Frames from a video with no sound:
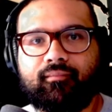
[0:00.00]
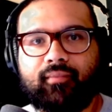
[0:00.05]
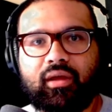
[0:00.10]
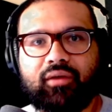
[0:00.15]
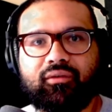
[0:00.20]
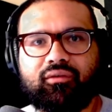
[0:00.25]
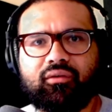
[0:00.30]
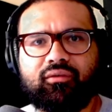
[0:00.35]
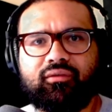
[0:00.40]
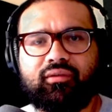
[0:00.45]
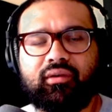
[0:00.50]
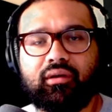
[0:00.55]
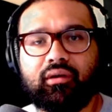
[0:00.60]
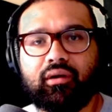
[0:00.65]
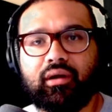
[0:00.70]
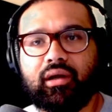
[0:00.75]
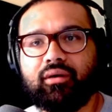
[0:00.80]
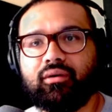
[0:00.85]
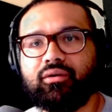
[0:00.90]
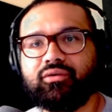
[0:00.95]
So
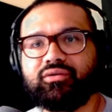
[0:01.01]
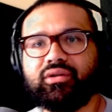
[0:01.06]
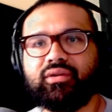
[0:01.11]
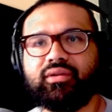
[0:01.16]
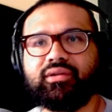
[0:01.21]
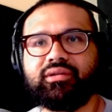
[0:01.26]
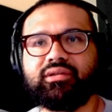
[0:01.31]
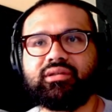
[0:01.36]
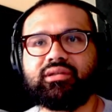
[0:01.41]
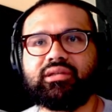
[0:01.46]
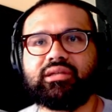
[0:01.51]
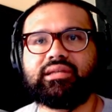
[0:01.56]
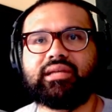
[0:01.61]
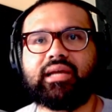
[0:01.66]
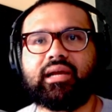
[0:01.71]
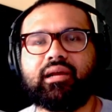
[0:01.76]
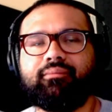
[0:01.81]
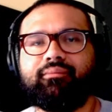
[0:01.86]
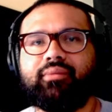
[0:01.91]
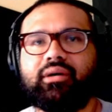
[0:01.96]
Seeker Arrow. So this is the
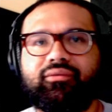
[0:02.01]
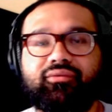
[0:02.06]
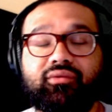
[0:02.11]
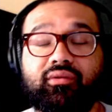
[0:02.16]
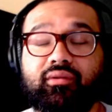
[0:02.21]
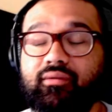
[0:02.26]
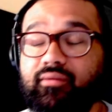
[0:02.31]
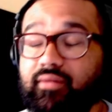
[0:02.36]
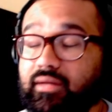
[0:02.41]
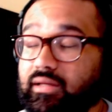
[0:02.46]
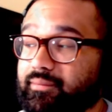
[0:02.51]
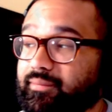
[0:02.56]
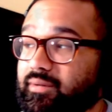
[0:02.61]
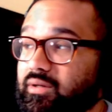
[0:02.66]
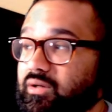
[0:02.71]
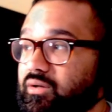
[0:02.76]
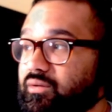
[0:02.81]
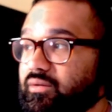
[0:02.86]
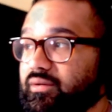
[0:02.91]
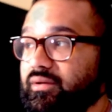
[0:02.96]
second buff to the
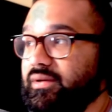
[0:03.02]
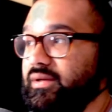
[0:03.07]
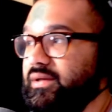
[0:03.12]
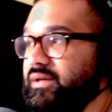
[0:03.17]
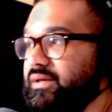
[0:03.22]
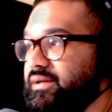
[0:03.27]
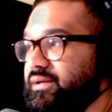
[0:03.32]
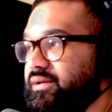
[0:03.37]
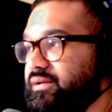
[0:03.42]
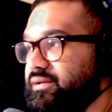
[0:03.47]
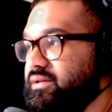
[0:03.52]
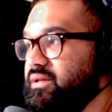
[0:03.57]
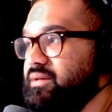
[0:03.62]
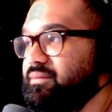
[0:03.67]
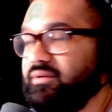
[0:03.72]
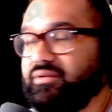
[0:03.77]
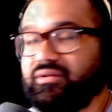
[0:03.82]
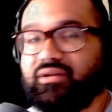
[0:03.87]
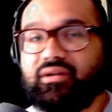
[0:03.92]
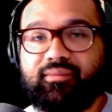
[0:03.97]
T-Bow.
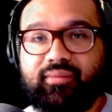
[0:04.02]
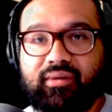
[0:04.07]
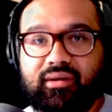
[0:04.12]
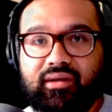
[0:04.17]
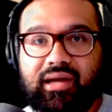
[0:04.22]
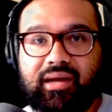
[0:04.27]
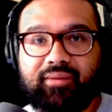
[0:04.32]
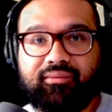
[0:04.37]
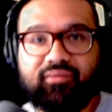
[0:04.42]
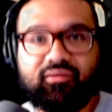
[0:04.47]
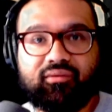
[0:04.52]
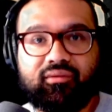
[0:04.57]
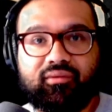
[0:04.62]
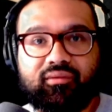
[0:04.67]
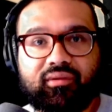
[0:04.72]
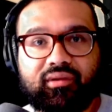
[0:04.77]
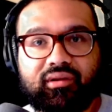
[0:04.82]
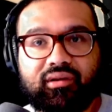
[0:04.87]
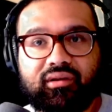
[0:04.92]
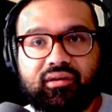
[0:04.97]
T-Bow is going to be
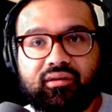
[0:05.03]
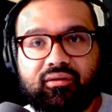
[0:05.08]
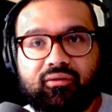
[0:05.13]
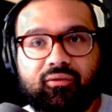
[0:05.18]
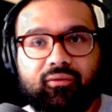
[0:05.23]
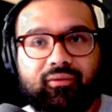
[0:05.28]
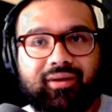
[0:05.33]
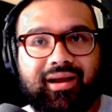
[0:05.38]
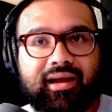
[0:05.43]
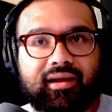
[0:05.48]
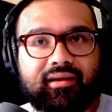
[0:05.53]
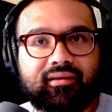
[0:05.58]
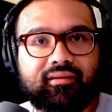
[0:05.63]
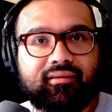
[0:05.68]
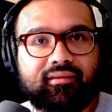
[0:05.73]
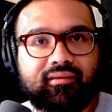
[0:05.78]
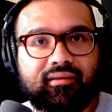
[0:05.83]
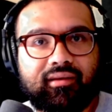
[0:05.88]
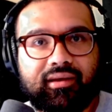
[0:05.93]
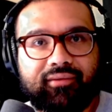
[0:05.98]
absolutely
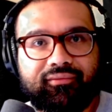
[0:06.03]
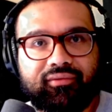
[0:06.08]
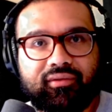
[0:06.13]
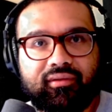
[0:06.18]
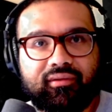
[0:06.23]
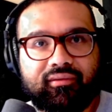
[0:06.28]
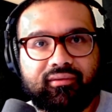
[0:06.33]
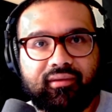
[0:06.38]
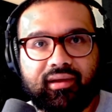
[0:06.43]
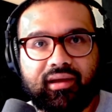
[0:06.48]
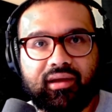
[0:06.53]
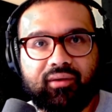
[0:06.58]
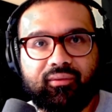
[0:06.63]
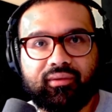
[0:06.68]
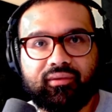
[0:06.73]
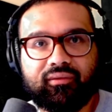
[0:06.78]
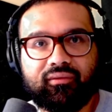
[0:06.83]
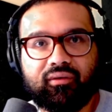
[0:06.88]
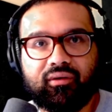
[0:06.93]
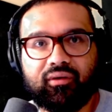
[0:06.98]
cracked after this. I can't wait
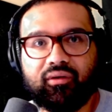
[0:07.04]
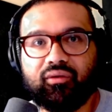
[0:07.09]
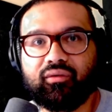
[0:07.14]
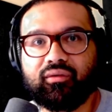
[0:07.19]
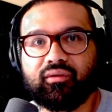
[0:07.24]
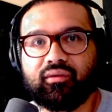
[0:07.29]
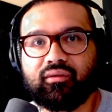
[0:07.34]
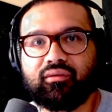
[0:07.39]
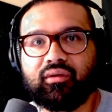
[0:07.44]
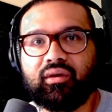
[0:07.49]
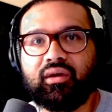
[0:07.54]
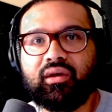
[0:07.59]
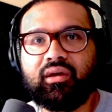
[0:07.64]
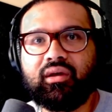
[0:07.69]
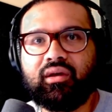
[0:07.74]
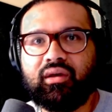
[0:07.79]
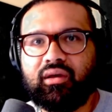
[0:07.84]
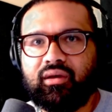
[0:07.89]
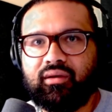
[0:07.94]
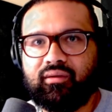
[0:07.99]
to start using this.
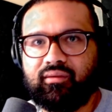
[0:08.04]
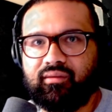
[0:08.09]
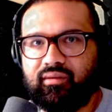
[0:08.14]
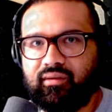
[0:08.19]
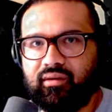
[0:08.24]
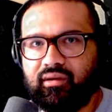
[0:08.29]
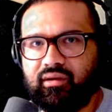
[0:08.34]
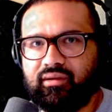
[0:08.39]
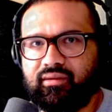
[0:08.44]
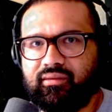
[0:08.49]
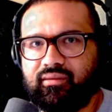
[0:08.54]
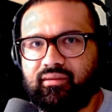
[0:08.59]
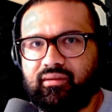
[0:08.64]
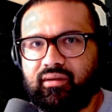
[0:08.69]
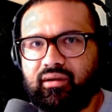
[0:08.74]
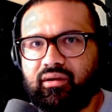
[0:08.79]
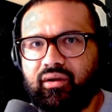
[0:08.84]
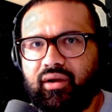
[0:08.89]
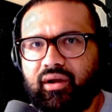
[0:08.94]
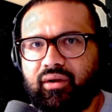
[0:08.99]

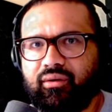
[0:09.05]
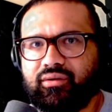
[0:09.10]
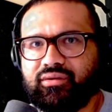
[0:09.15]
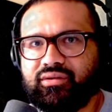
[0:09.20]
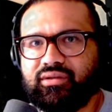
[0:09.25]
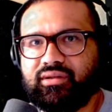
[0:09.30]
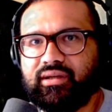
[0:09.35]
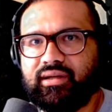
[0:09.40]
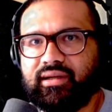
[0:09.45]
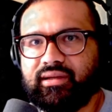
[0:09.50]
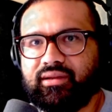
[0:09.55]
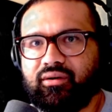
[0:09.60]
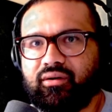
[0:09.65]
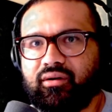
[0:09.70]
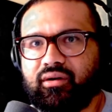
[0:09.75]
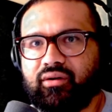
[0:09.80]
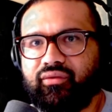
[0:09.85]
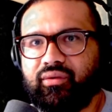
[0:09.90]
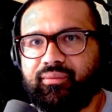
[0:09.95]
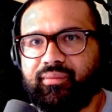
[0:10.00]
Seeker Arrows sit at the
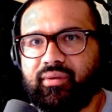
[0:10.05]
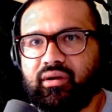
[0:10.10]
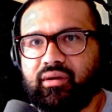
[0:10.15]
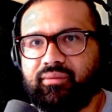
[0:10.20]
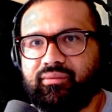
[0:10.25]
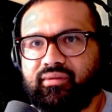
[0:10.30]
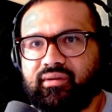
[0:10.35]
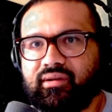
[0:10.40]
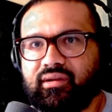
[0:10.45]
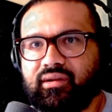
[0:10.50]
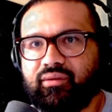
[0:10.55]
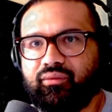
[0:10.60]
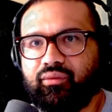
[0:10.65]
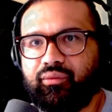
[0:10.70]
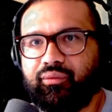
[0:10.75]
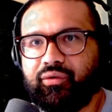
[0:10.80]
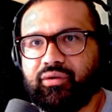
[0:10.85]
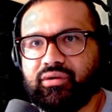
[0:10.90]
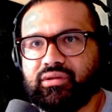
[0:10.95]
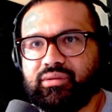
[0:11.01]
heart of Imperium skilling
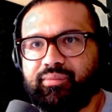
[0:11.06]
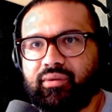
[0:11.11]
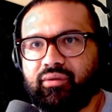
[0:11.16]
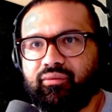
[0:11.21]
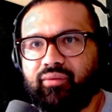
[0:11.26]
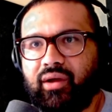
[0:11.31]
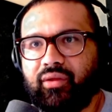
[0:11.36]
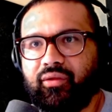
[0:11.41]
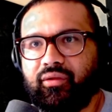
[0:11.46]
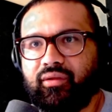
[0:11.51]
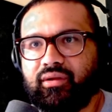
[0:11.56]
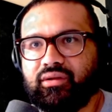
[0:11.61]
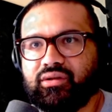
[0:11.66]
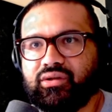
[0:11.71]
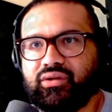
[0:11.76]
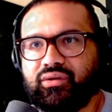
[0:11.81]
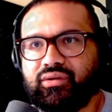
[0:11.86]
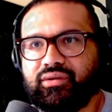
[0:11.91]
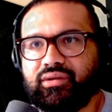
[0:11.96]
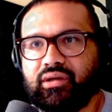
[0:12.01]
rewards, but rather than
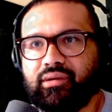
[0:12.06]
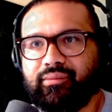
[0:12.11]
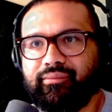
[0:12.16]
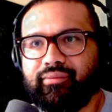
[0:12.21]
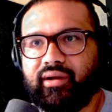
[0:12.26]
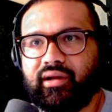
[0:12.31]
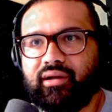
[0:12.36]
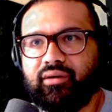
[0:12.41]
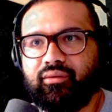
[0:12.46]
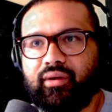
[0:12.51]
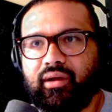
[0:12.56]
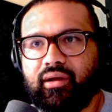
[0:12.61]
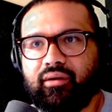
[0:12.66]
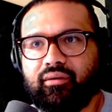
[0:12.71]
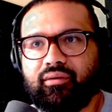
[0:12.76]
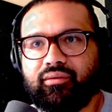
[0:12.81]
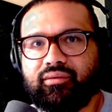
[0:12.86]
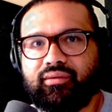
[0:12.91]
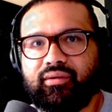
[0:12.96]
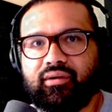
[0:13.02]
introducing a brand new
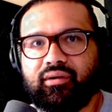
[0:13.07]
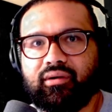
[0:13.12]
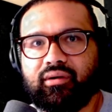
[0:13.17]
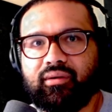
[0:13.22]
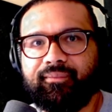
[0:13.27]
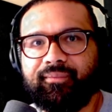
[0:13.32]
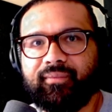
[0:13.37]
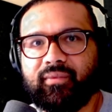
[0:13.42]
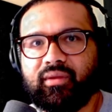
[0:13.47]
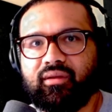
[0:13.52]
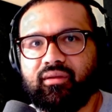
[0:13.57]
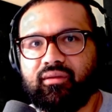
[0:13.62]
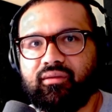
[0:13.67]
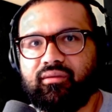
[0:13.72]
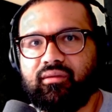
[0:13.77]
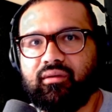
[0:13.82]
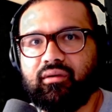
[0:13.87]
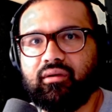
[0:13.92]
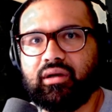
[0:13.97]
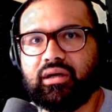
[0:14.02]
arrow tier,
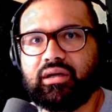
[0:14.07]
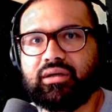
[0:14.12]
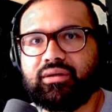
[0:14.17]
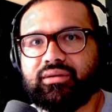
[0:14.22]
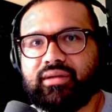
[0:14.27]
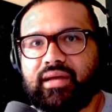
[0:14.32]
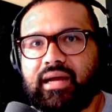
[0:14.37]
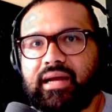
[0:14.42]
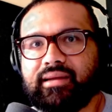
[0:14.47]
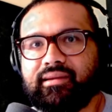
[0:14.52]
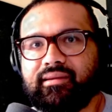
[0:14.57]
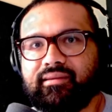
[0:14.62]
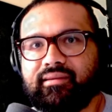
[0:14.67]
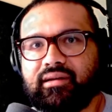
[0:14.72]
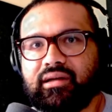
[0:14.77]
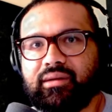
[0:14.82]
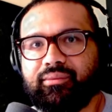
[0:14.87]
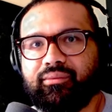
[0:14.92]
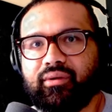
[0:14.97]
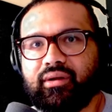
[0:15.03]
Seeker Arrows act as an
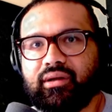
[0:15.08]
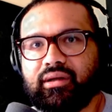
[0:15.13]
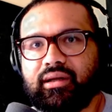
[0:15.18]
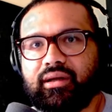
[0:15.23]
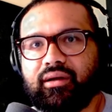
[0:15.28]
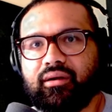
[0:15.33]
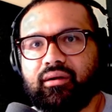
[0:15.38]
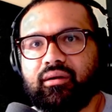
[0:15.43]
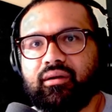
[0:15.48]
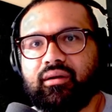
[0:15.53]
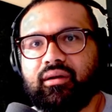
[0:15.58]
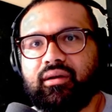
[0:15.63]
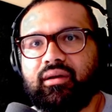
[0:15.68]
upgrade layer.